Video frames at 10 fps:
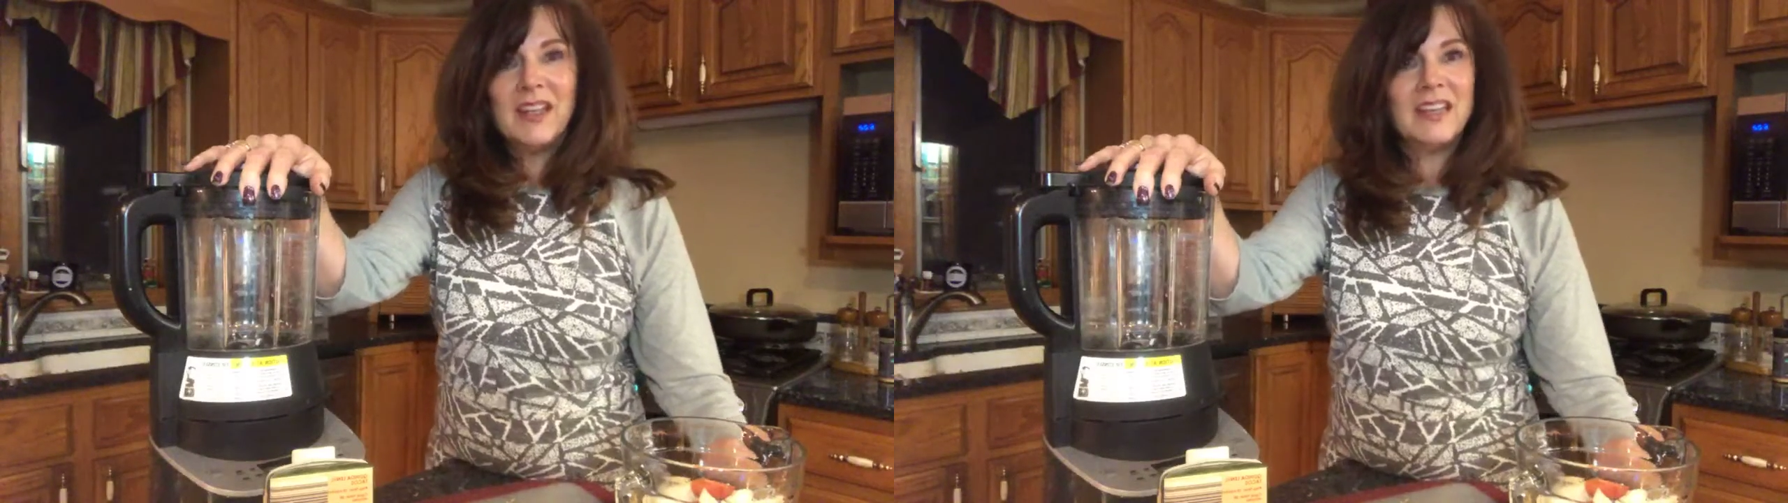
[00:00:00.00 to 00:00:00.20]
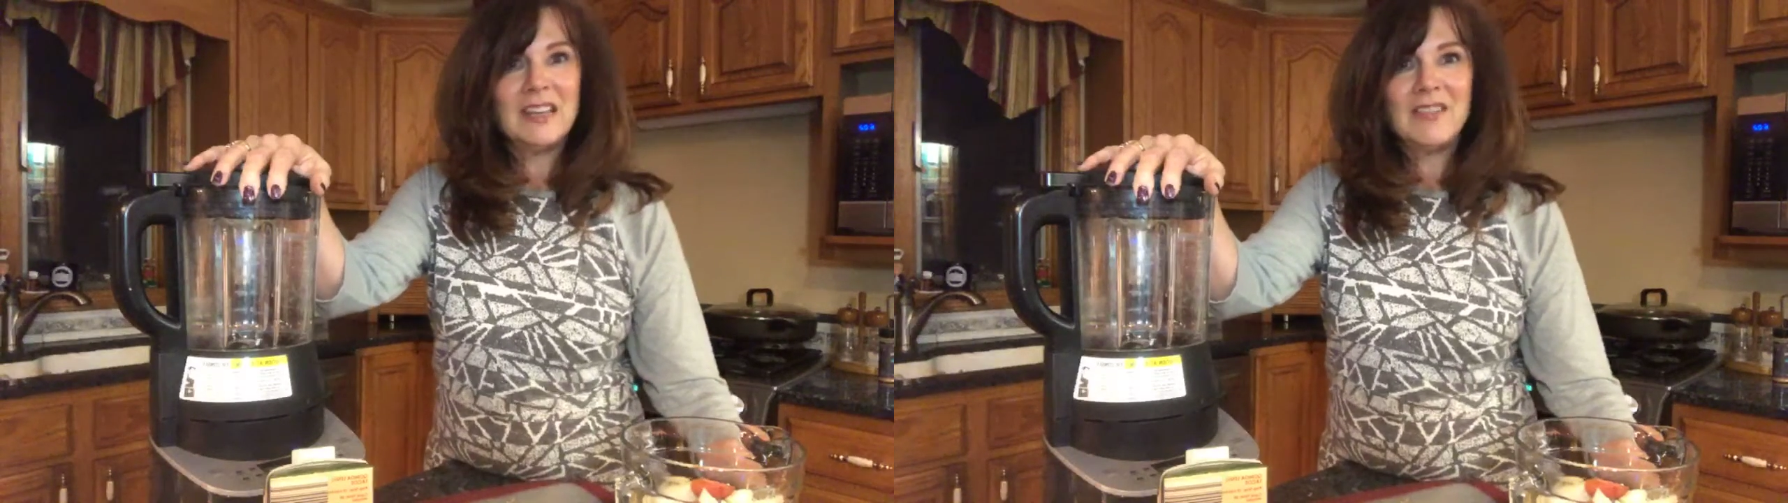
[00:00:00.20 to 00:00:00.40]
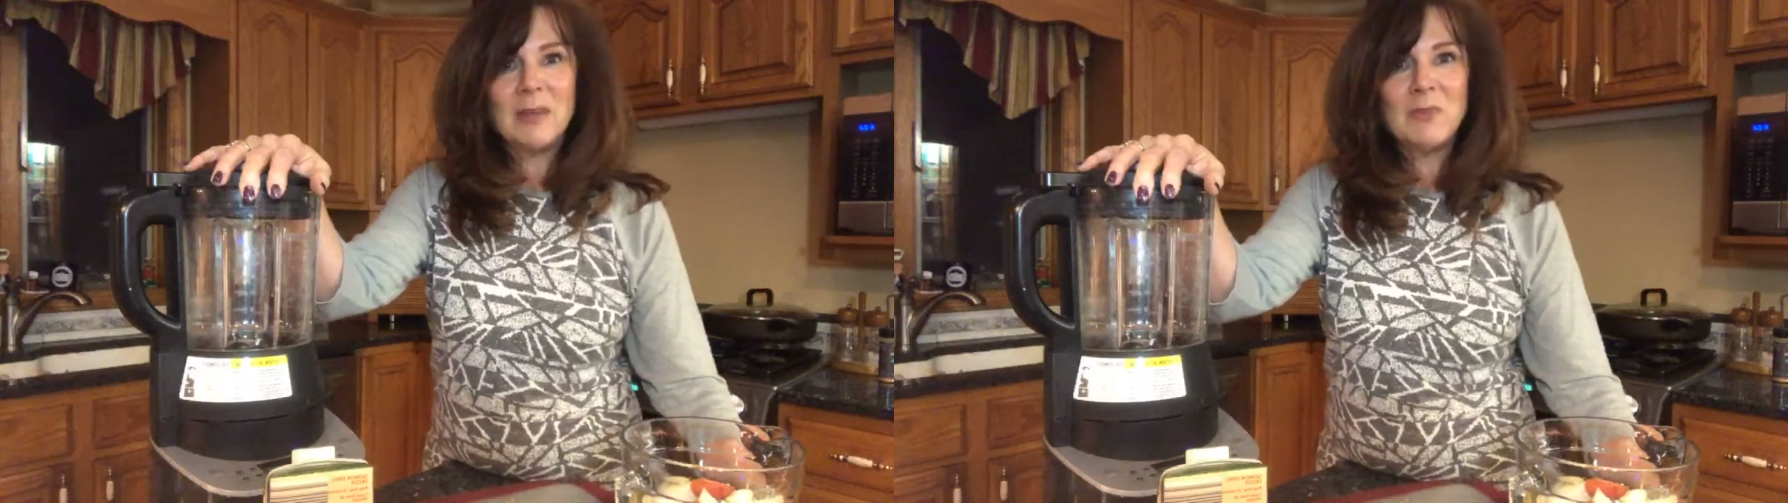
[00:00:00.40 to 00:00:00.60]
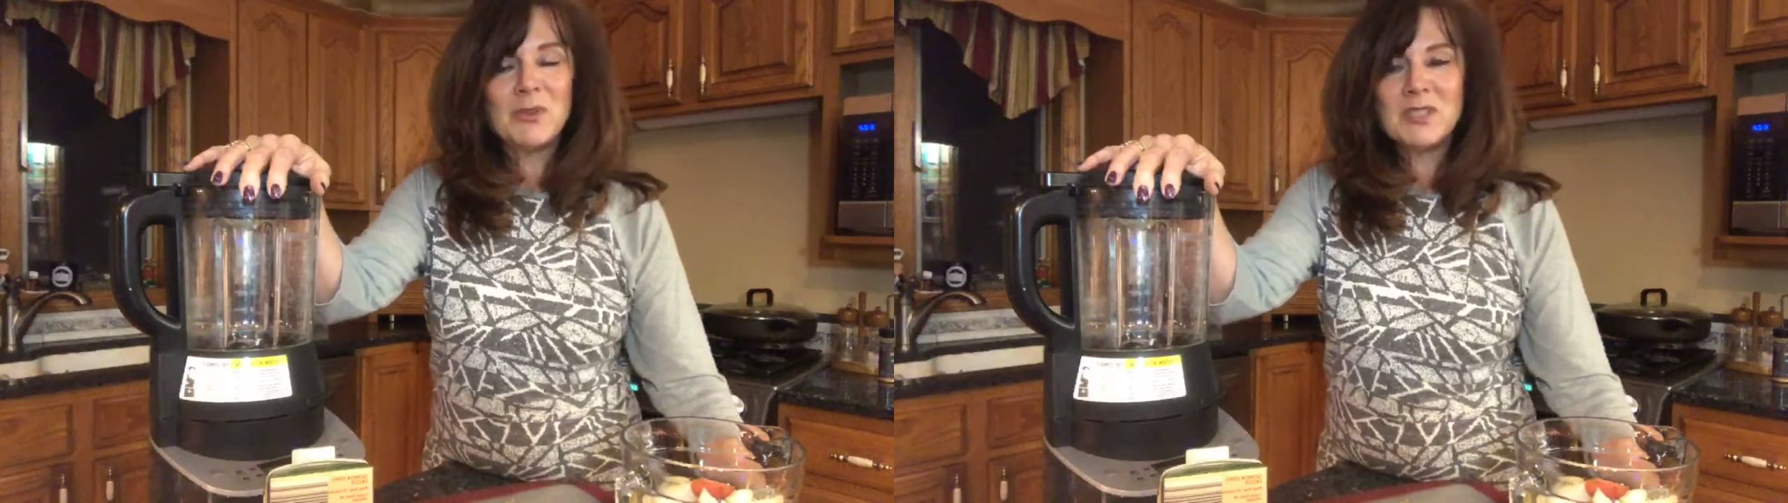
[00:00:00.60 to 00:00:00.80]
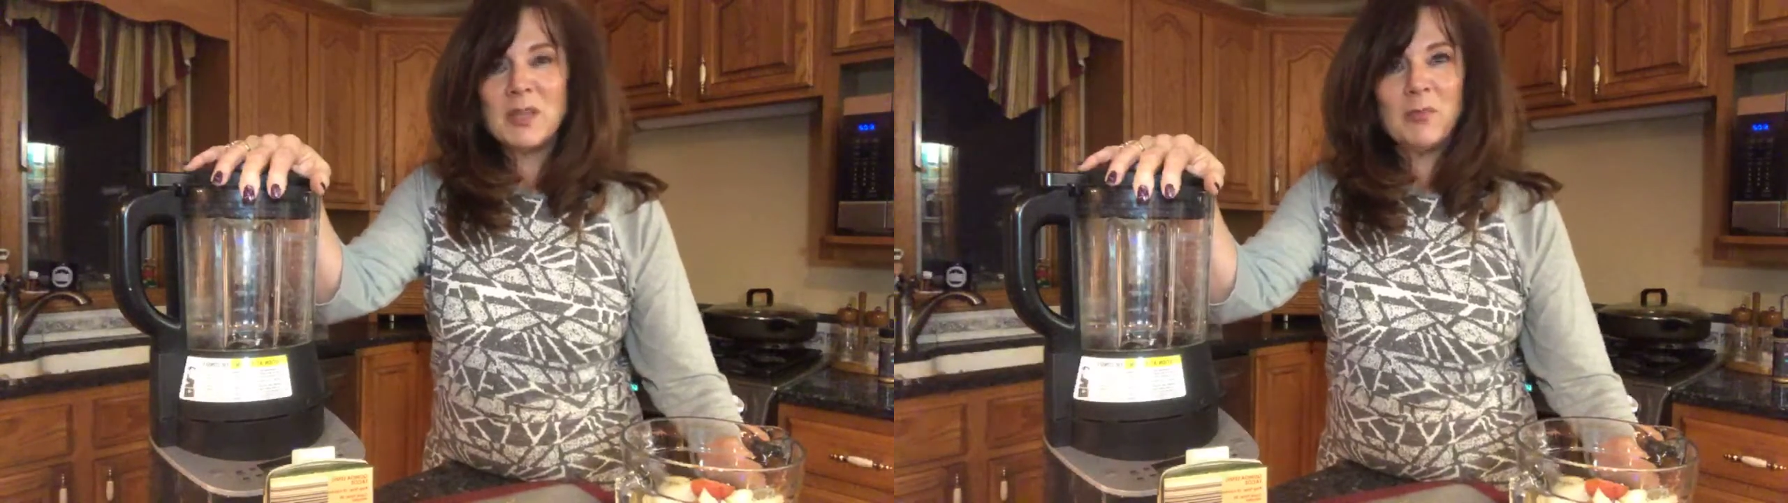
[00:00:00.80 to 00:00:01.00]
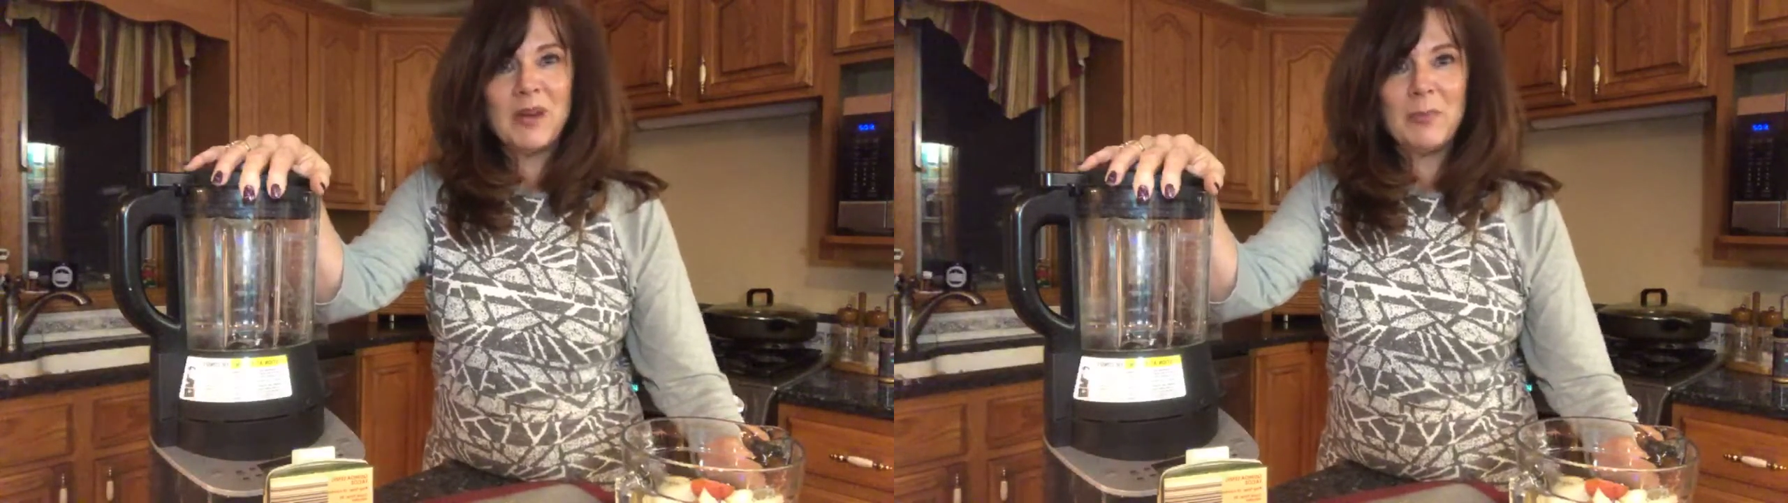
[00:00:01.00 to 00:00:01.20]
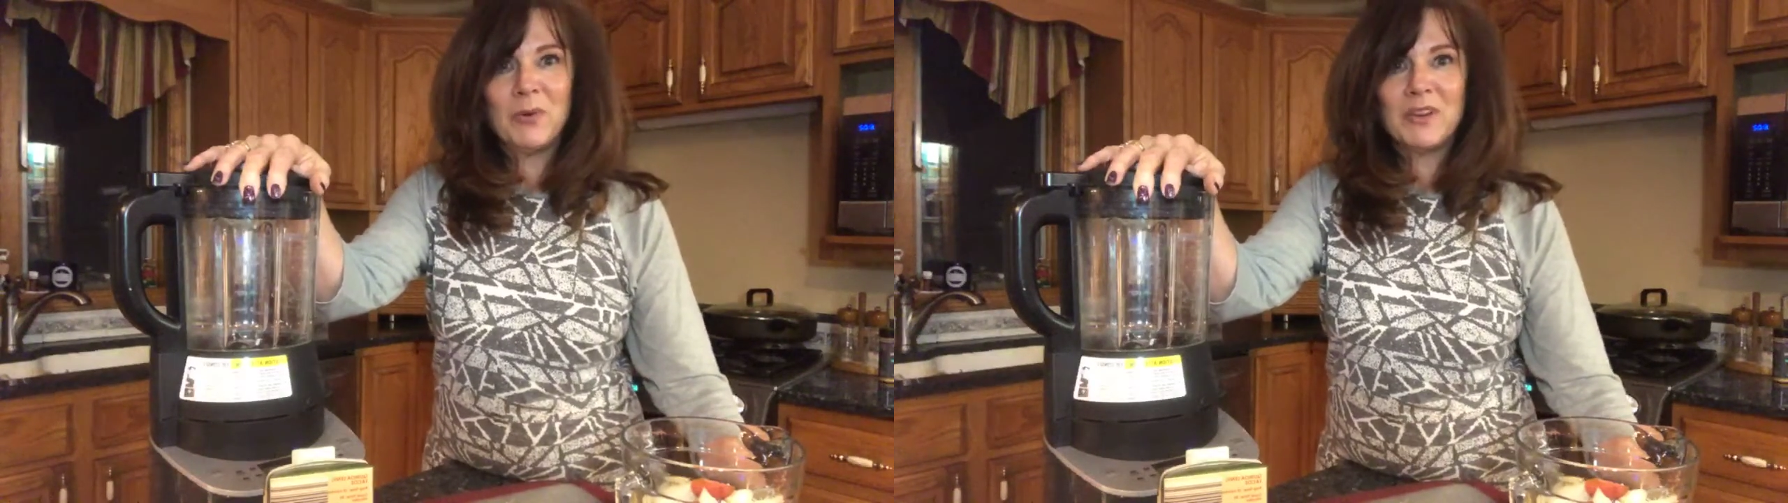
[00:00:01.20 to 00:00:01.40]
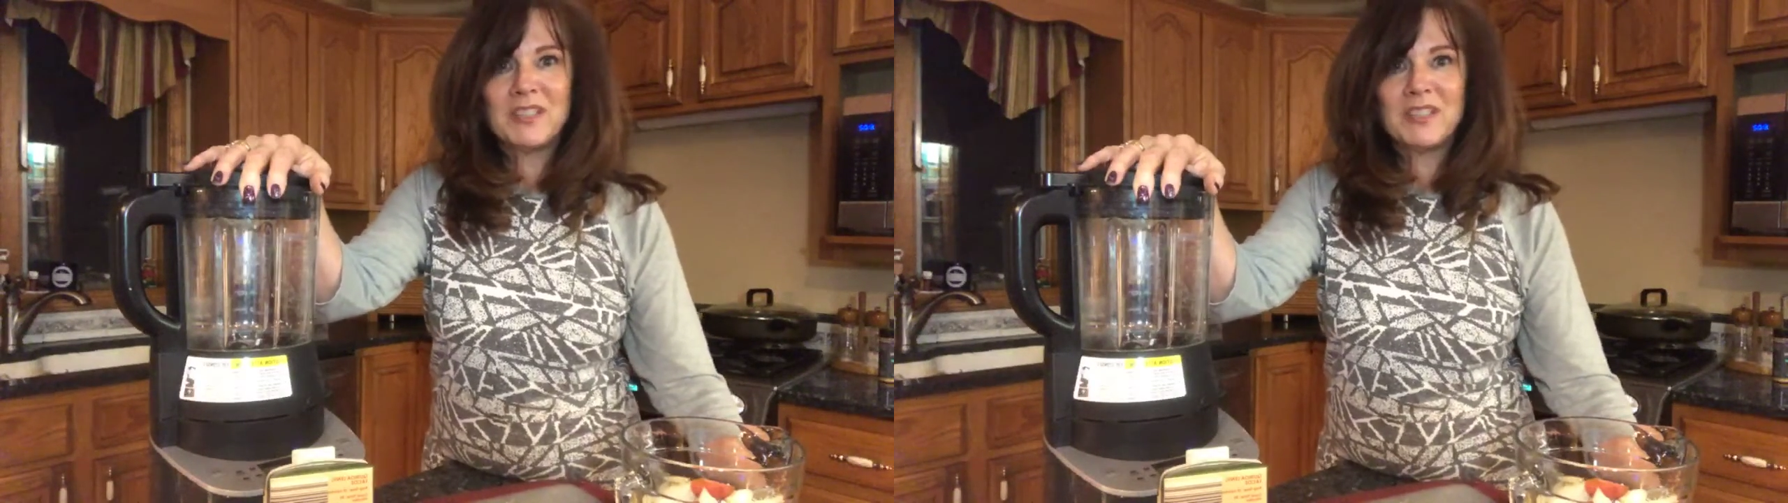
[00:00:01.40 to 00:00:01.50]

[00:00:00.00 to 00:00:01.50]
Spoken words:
and I've got most of the prep work